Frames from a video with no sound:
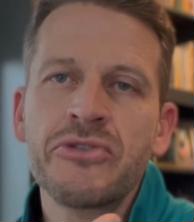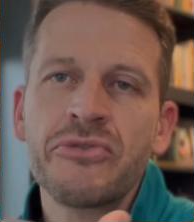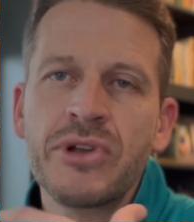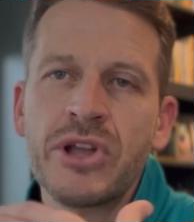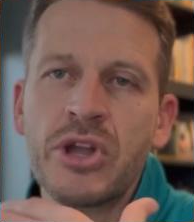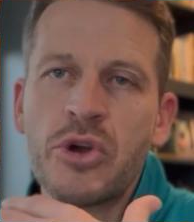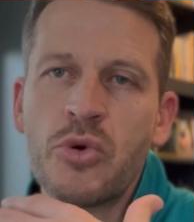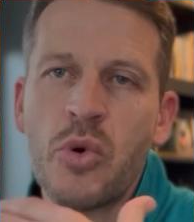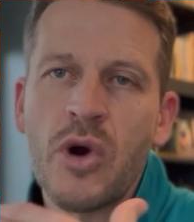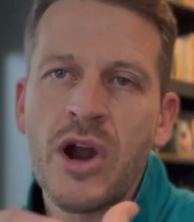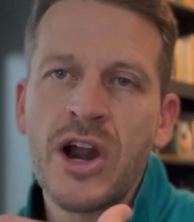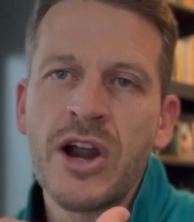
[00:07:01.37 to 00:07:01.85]

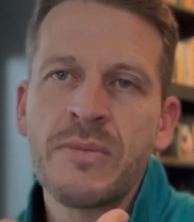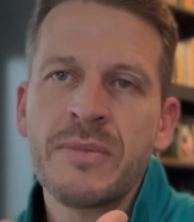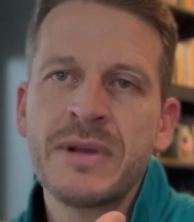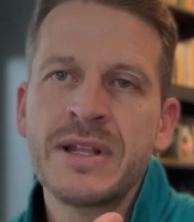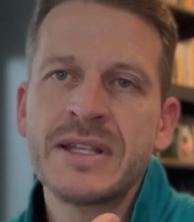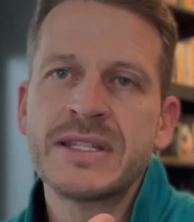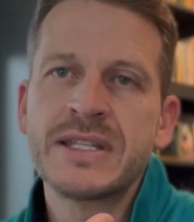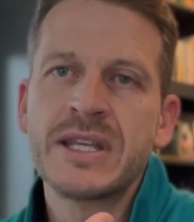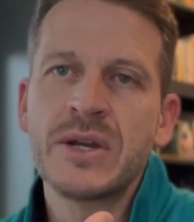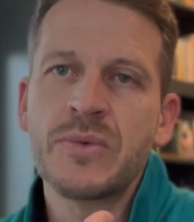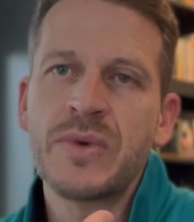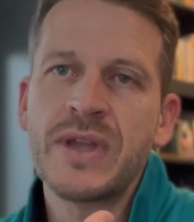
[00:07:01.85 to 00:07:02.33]

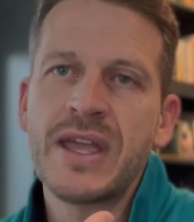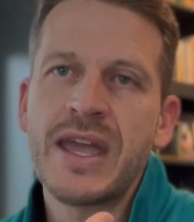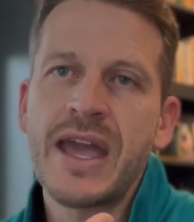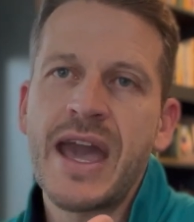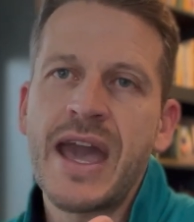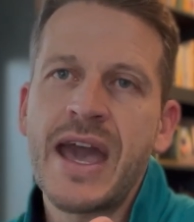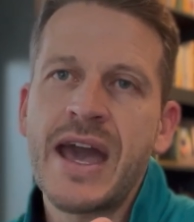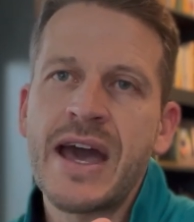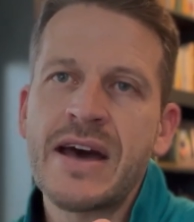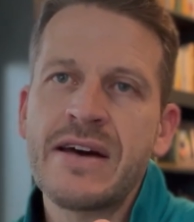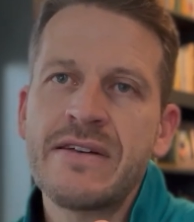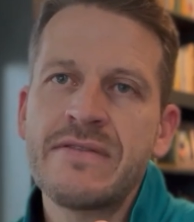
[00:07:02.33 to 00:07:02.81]
requirements that we
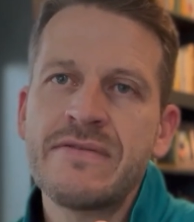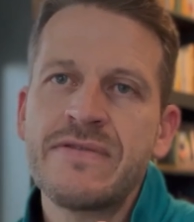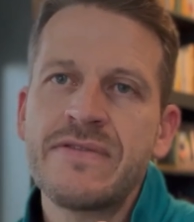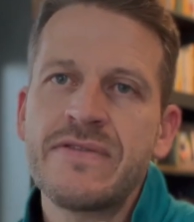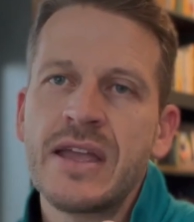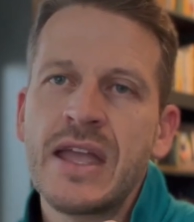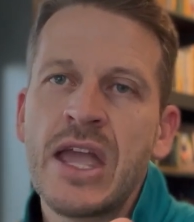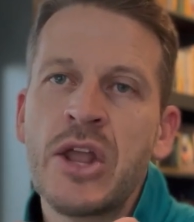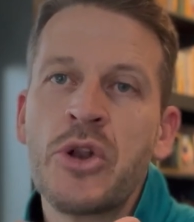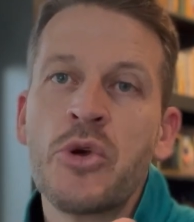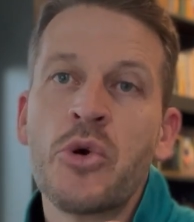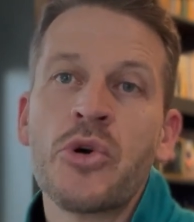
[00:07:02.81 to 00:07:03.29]
have
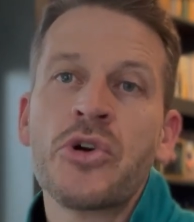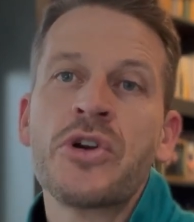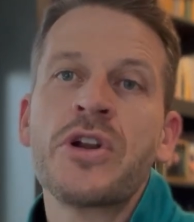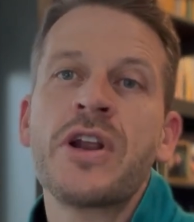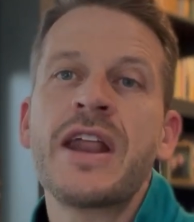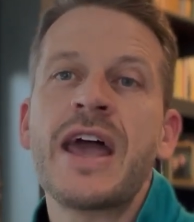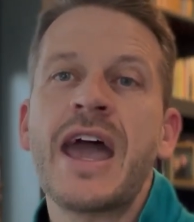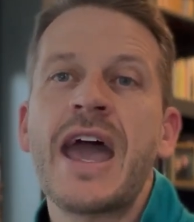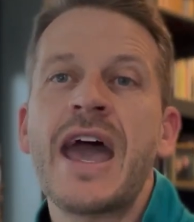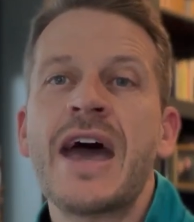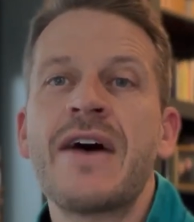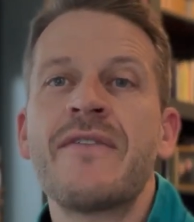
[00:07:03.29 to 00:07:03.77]
in order
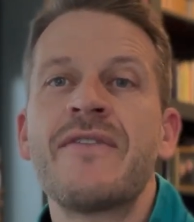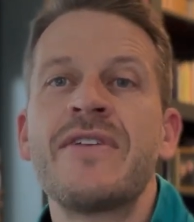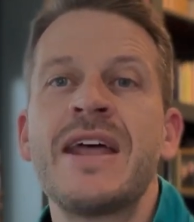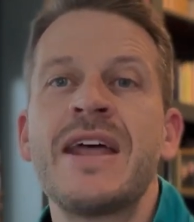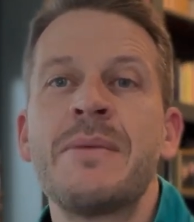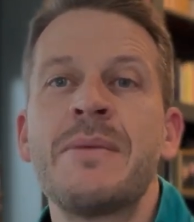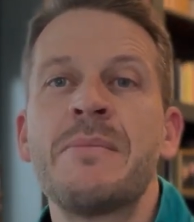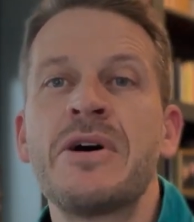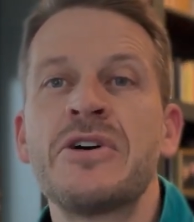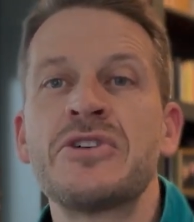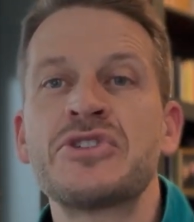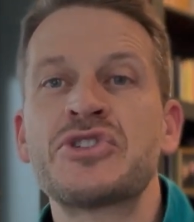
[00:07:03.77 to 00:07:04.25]
to have an
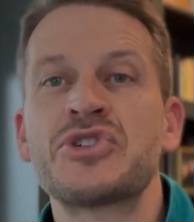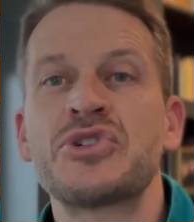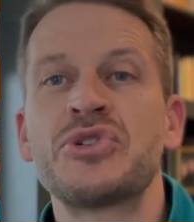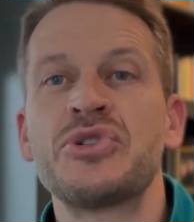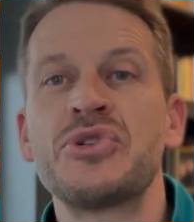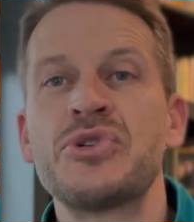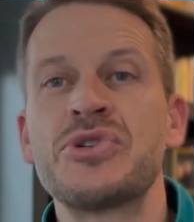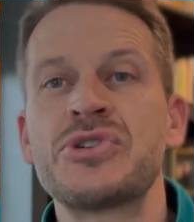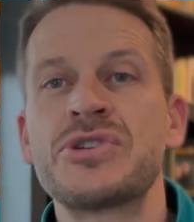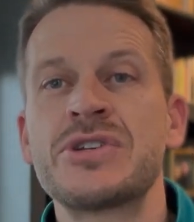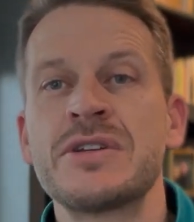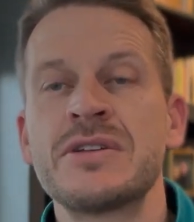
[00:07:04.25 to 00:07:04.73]
ML
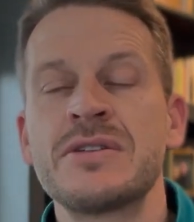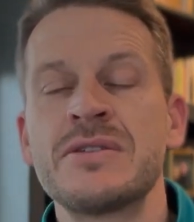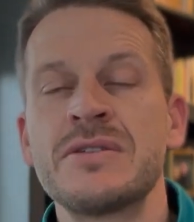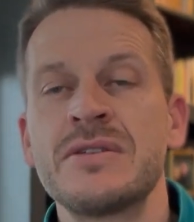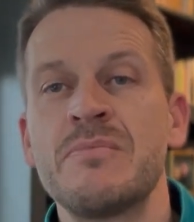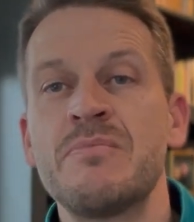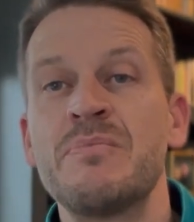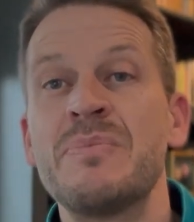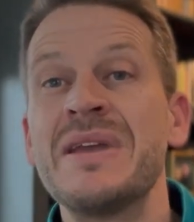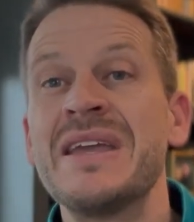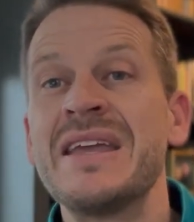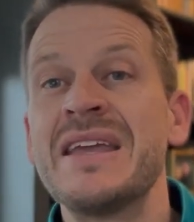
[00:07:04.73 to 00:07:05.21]
solution
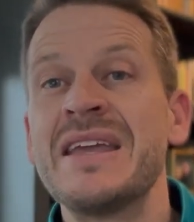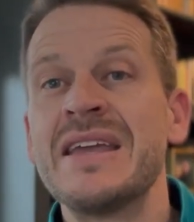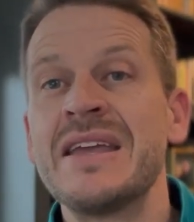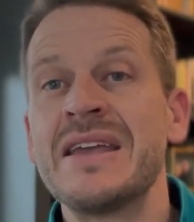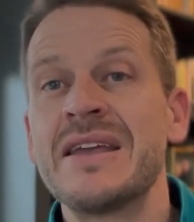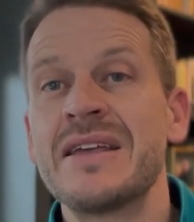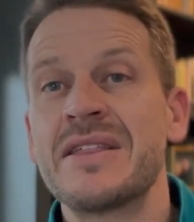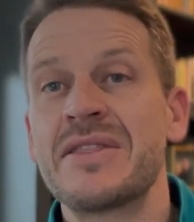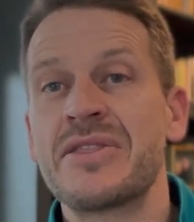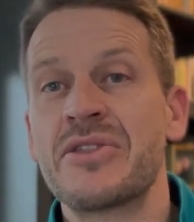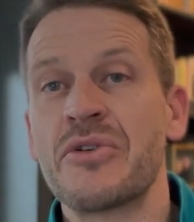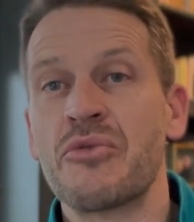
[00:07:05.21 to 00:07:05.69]

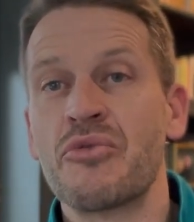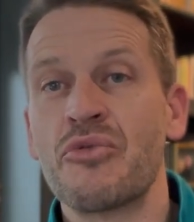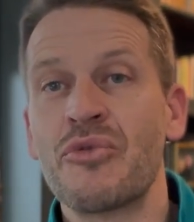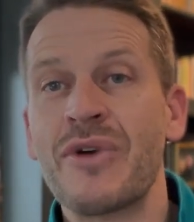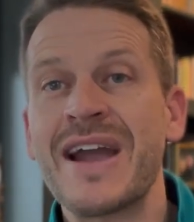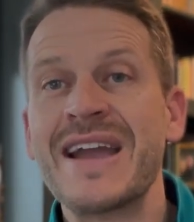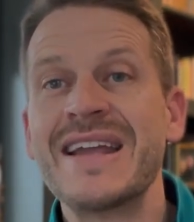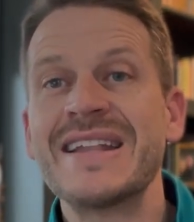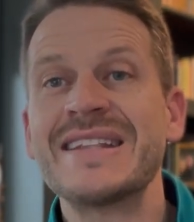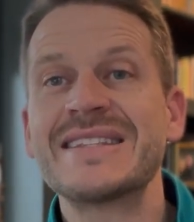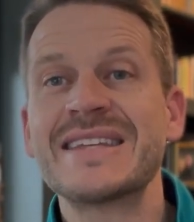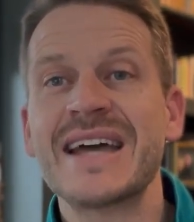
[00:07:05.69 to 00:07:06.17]
be the
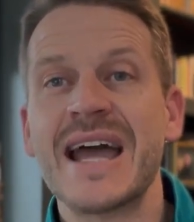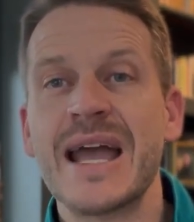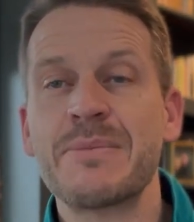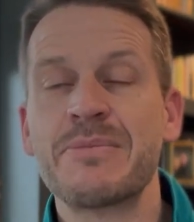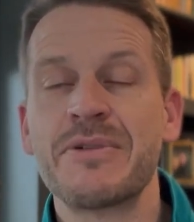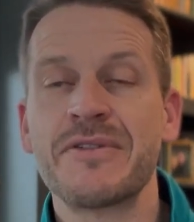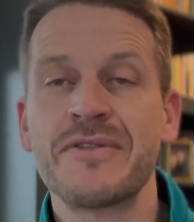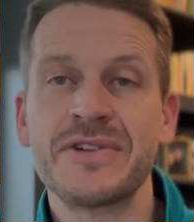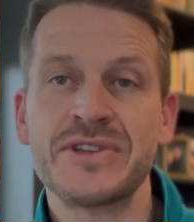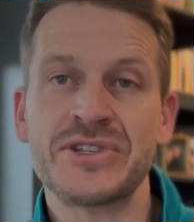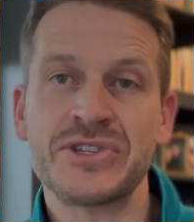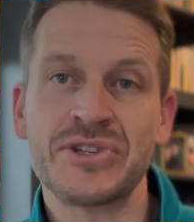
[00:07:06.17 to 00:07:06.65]
right type
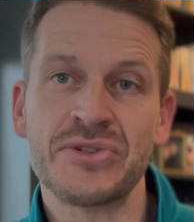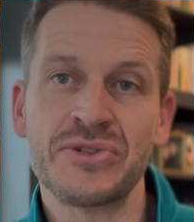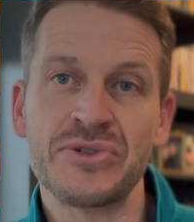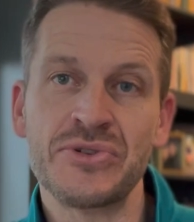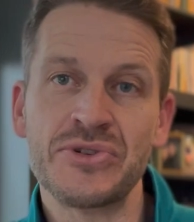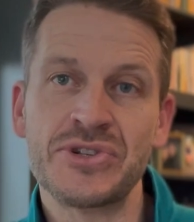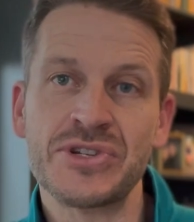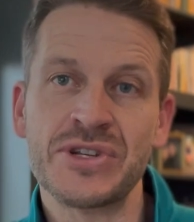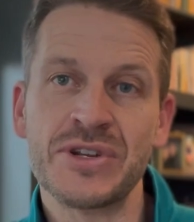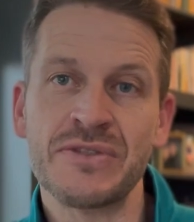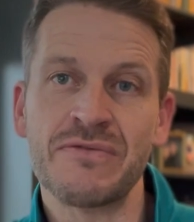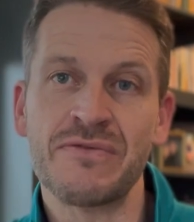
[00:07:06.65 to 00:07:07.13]
of a
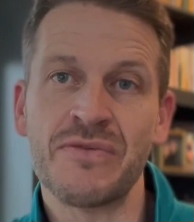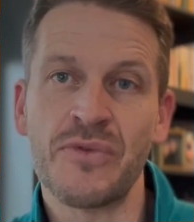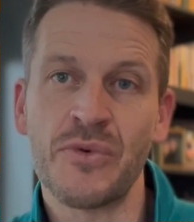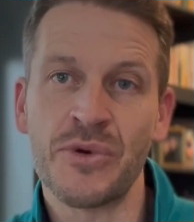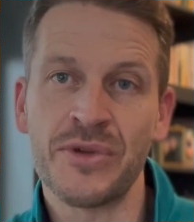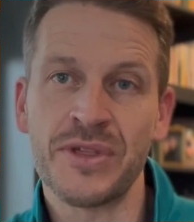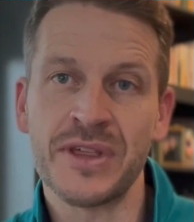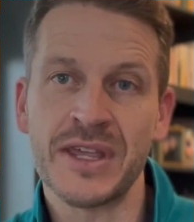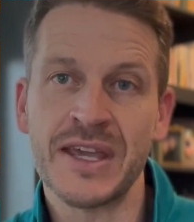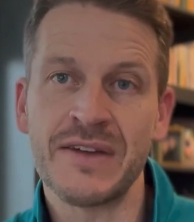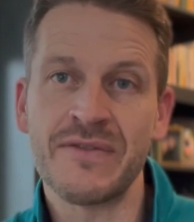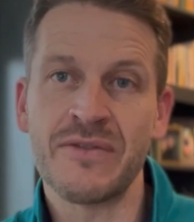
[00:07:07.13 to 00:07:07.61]
solution for
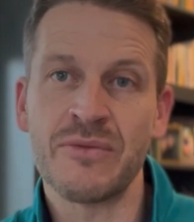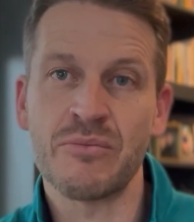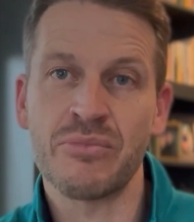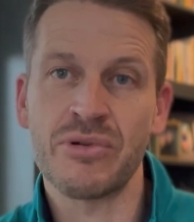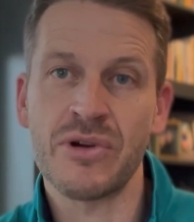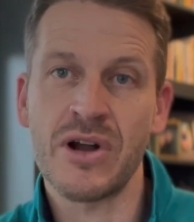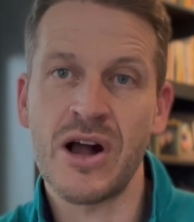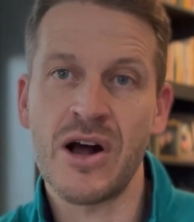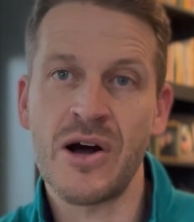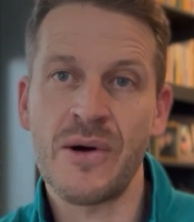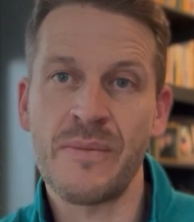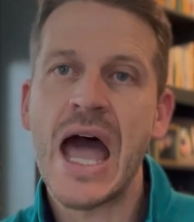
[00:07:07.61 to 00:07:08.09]
the given
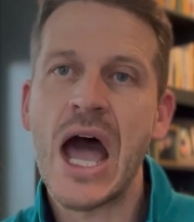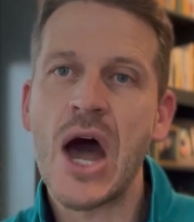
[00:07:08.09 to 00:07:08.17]
problem.